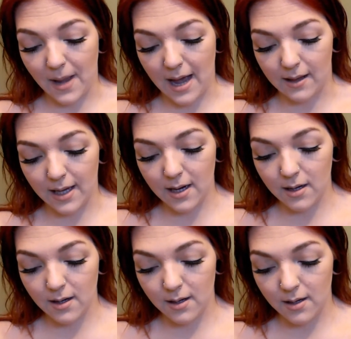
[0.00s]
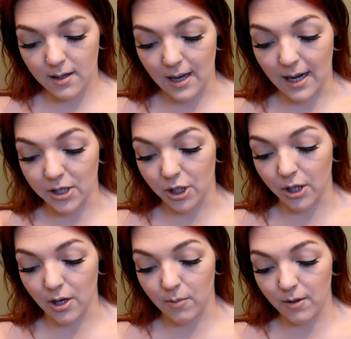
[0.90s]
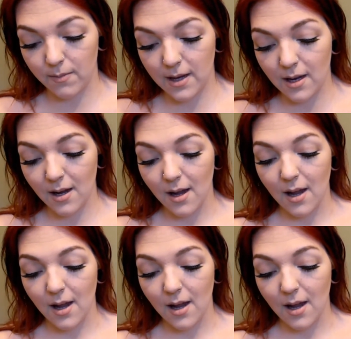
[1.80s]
palette and I took it home with me,